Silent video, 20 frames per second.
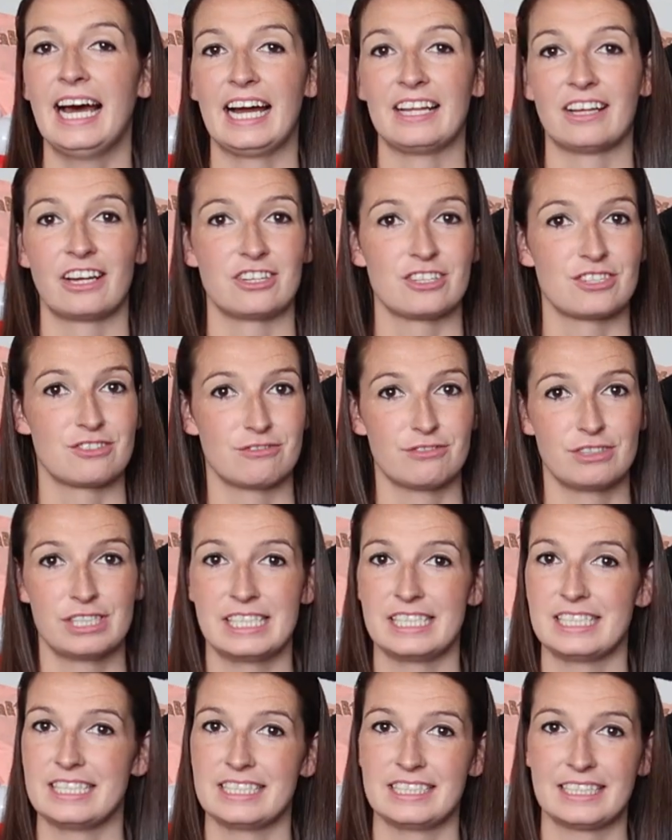and I just
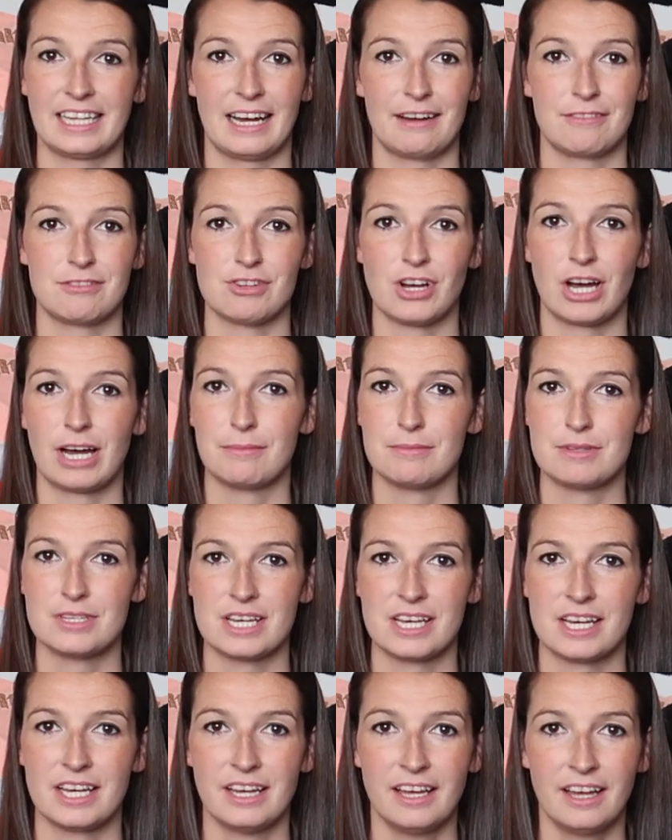really didn't have time
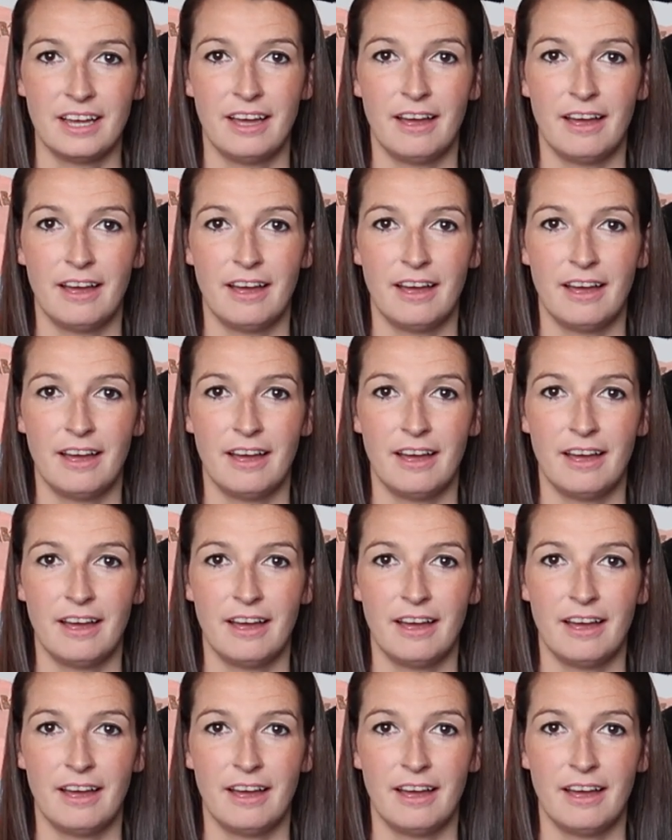to